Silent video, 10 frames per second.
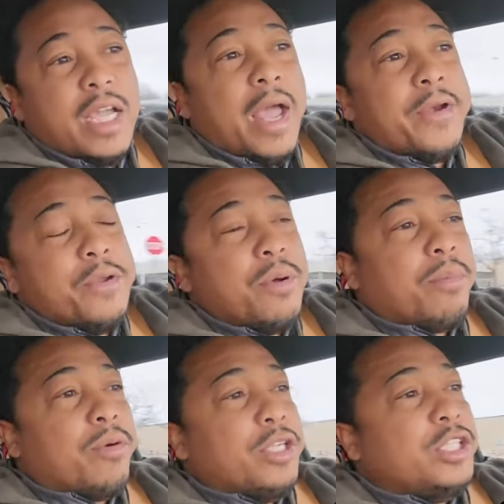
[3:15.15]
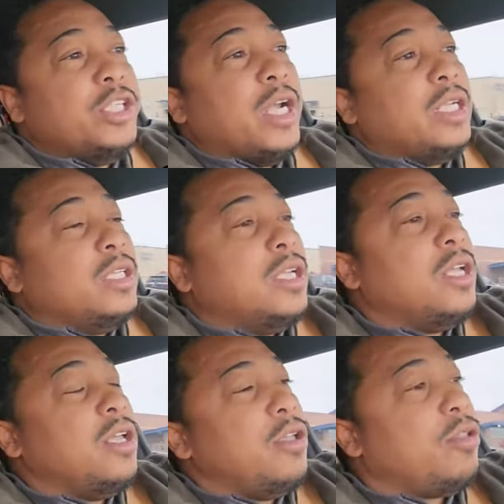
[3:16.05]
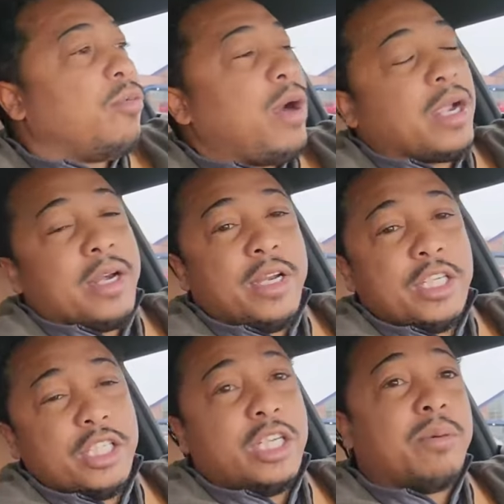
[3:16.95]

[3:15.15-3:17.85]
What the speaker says: I do appreciate the recognition